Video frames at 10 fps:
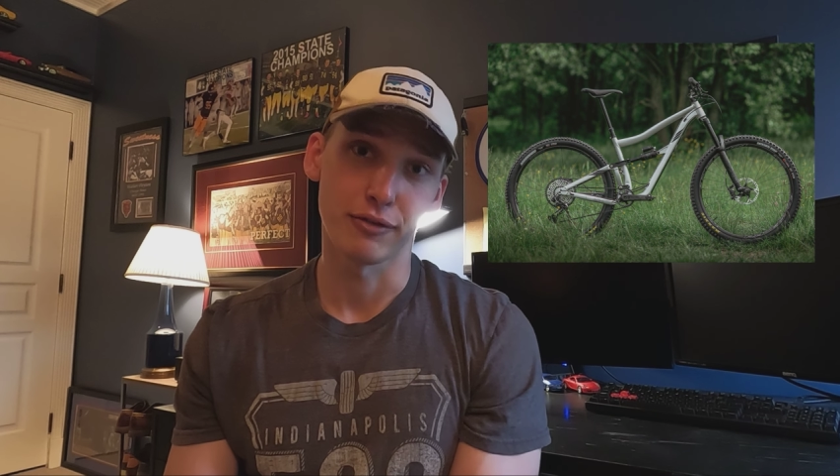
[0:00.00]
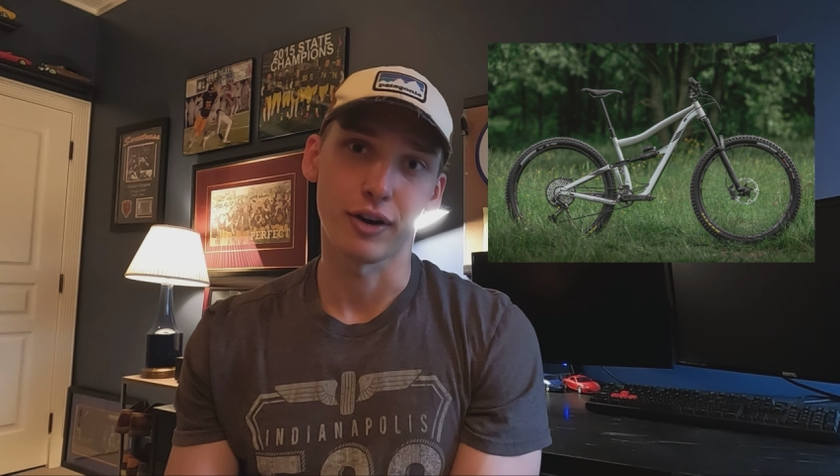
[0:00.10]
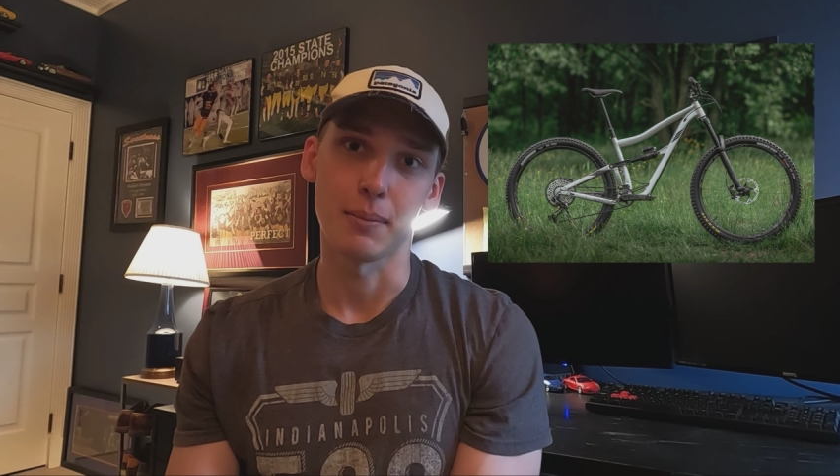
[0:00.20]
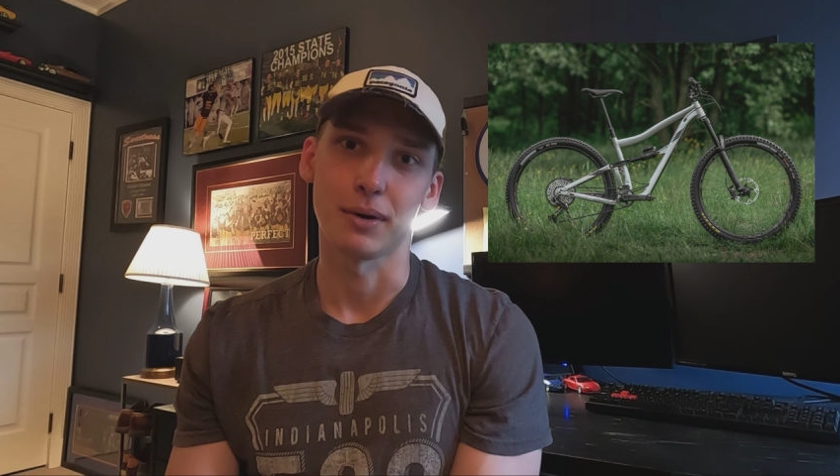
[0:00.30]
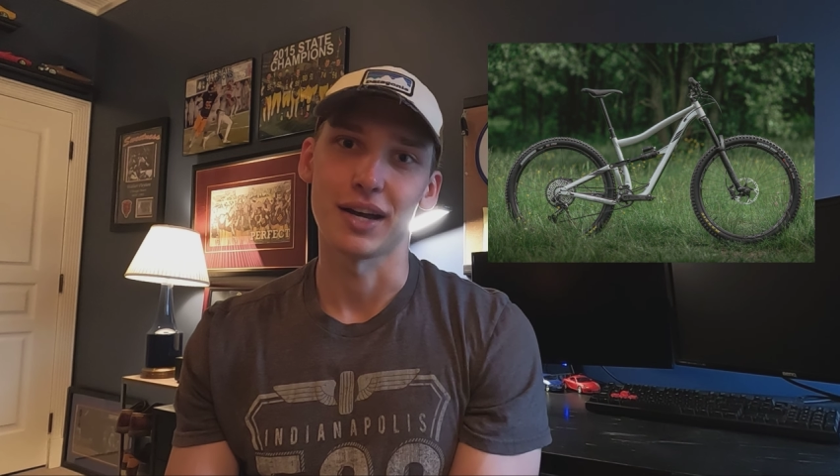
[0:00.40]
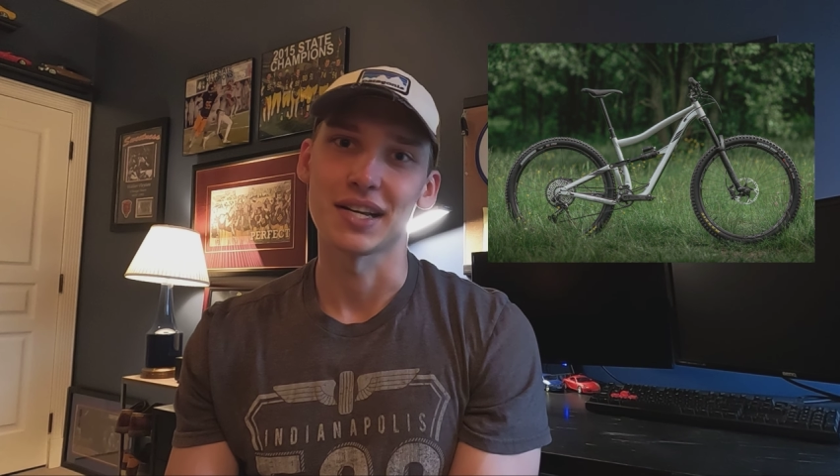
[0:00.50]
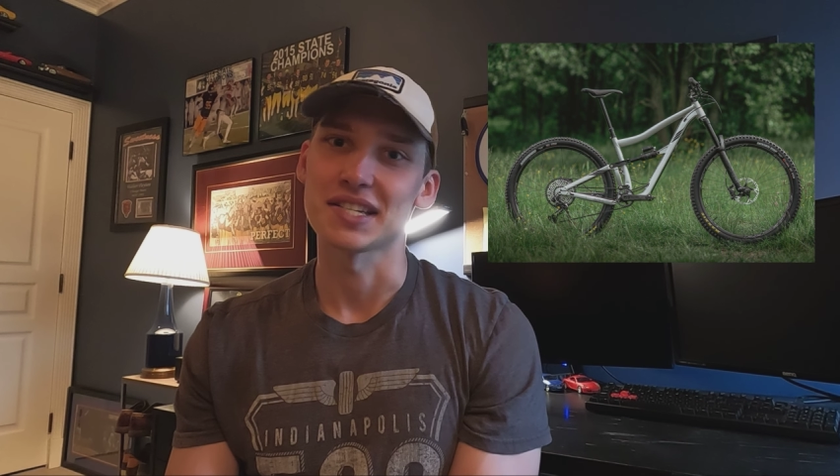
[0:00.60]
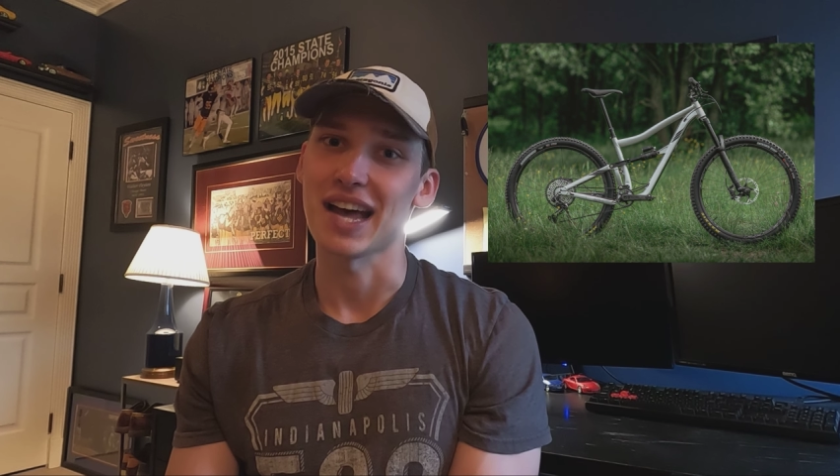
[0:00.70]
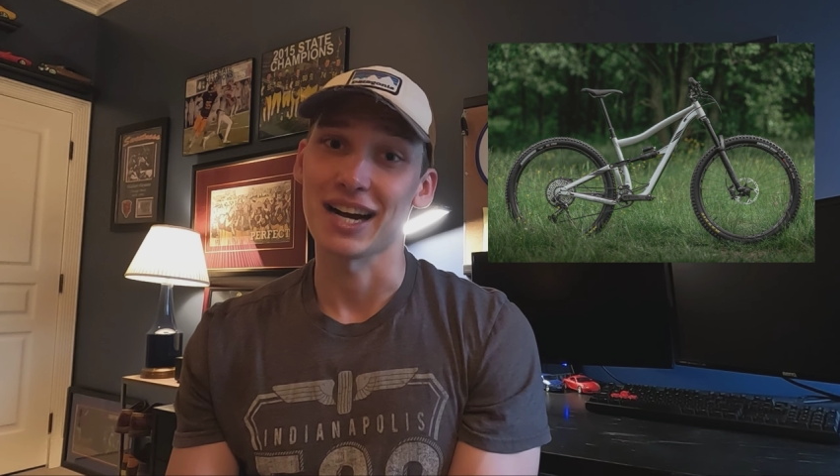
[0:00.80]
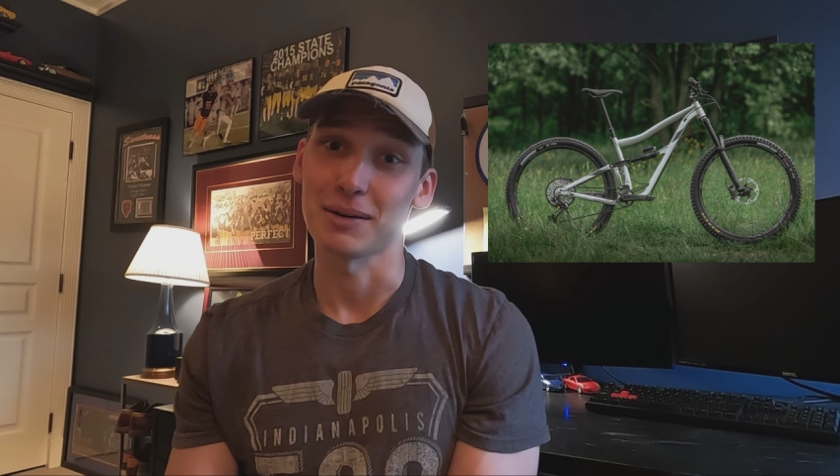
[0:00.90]
frame bike
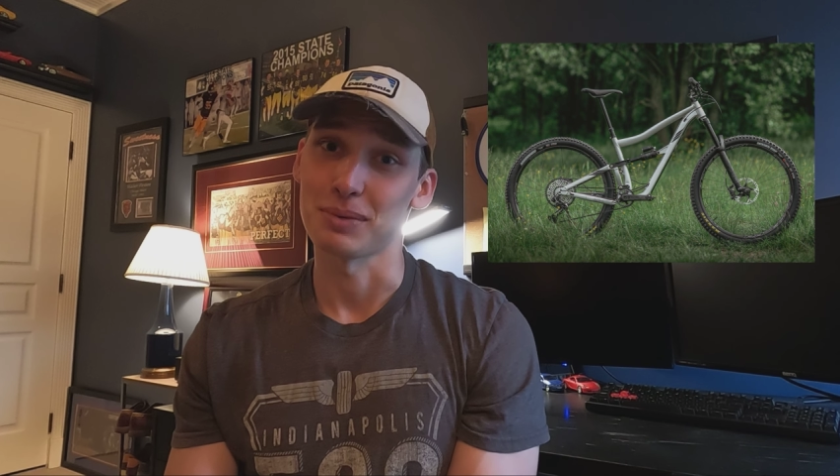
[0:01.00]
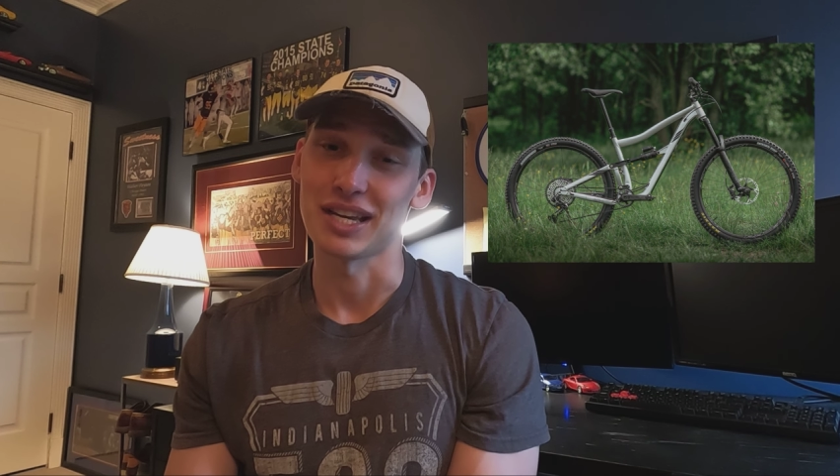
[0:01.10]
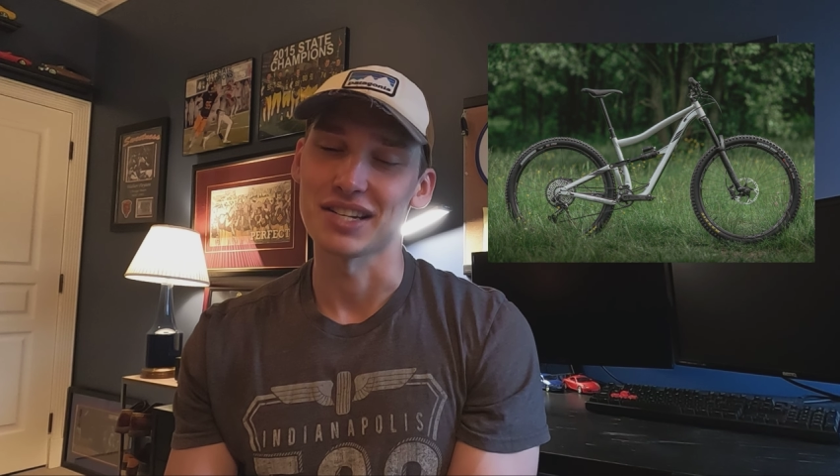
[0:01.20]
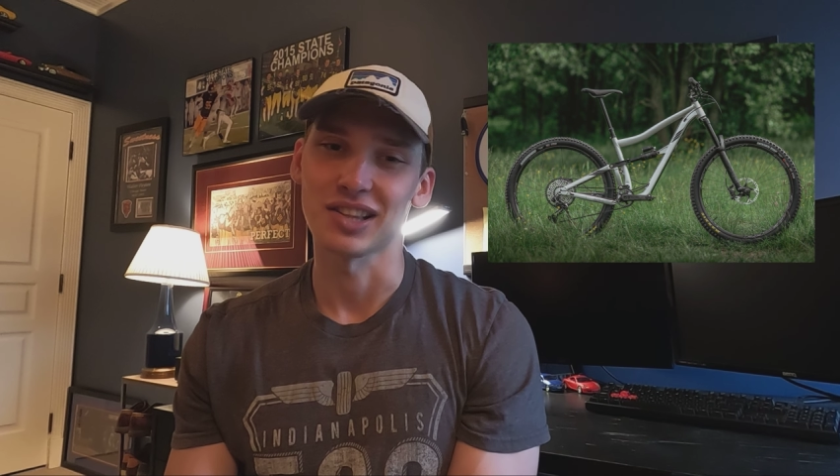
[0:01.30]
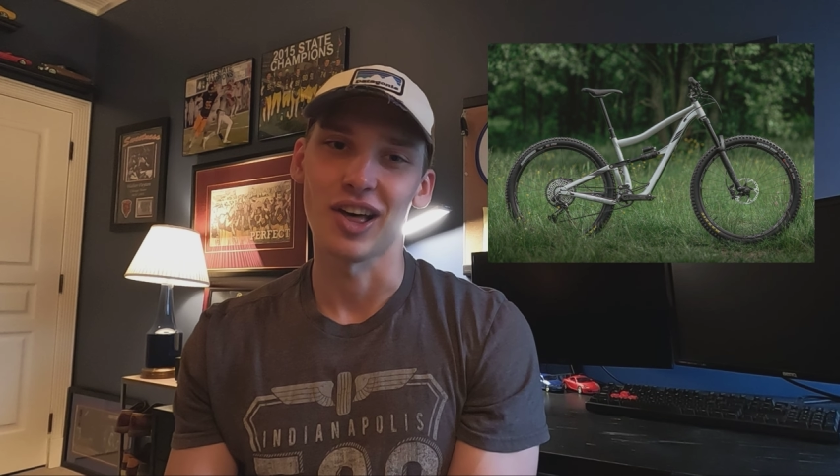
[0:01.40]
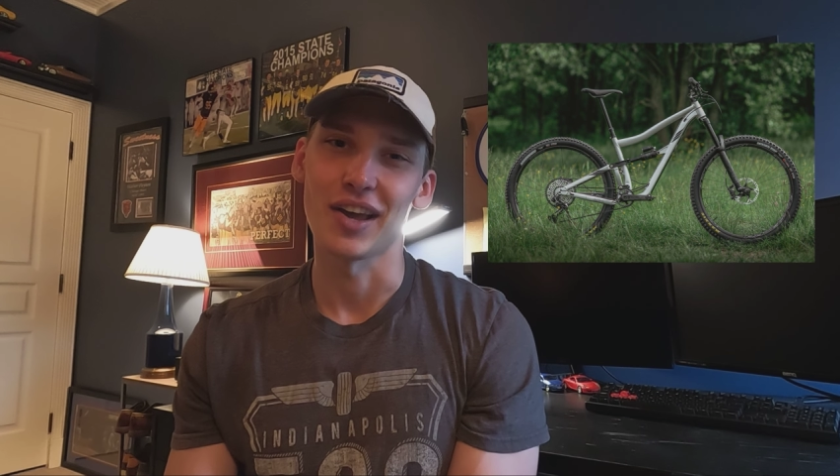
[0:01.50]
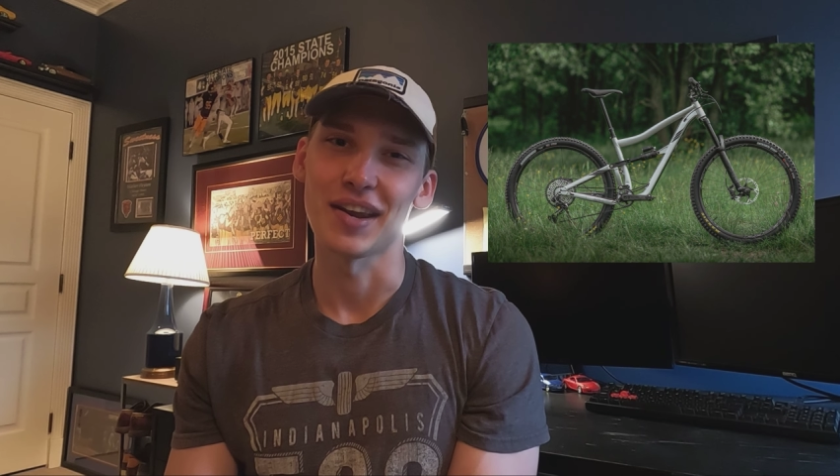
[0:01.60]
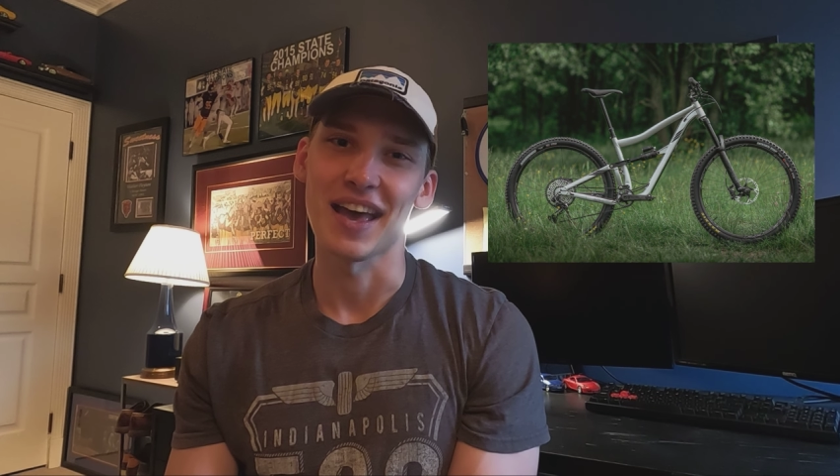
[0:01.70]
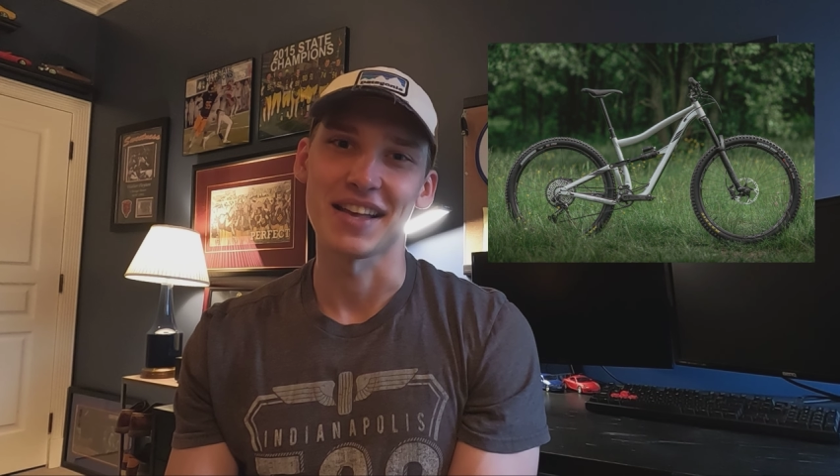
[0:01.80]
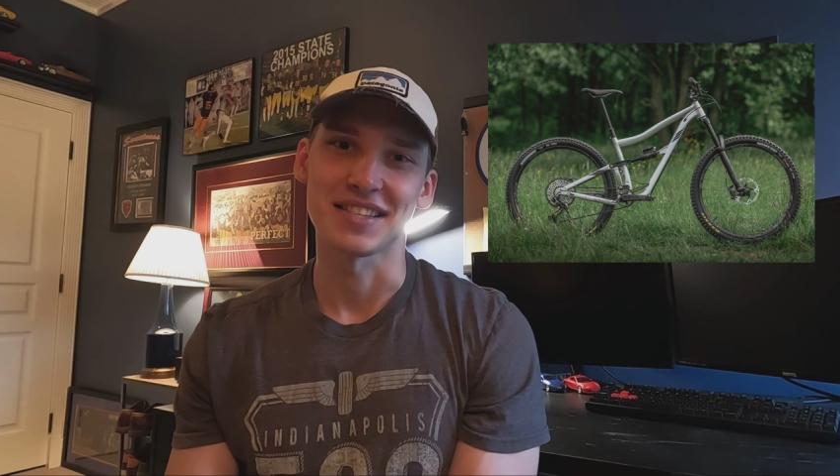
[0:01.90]
is not going to be as
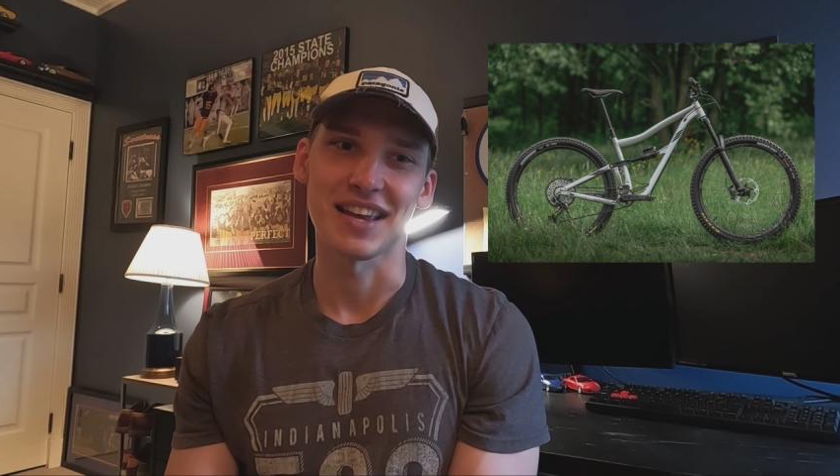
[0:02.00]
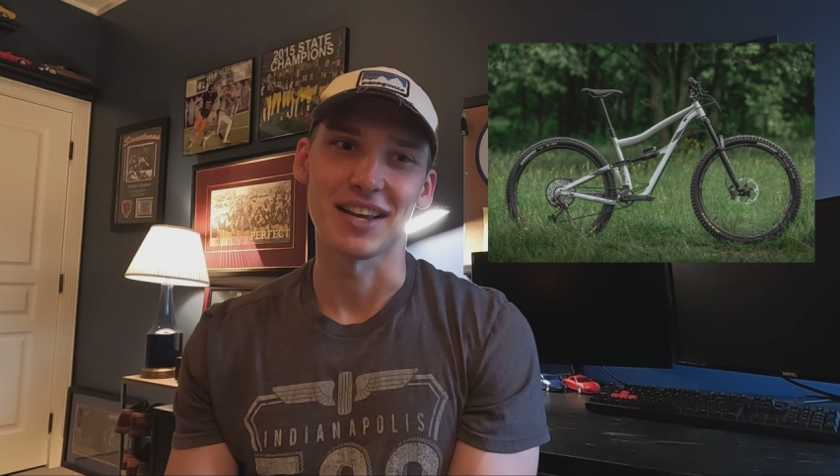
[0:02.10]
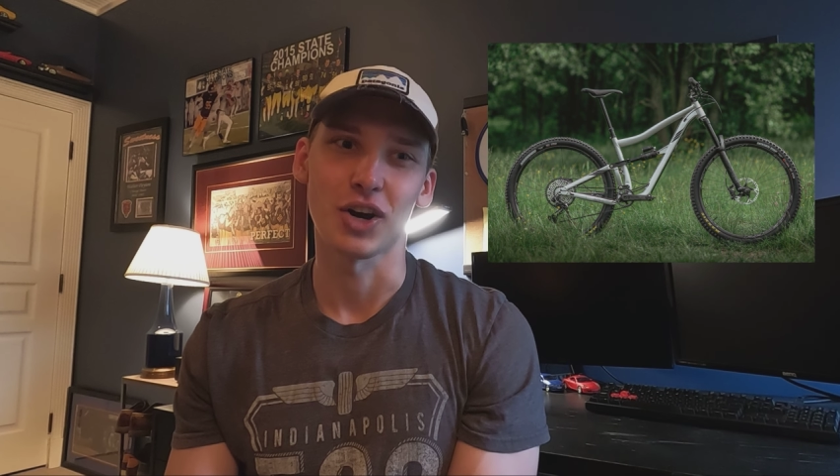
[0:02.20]
light as a